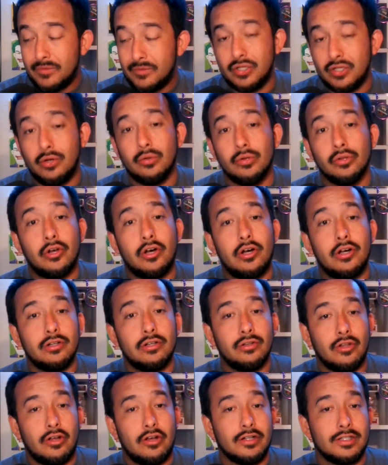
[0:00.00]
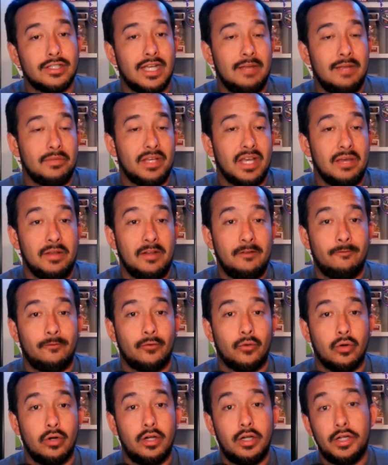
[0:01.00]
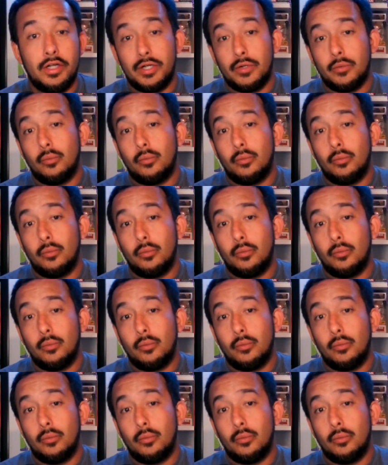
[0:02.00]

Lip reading: So long, long time coming for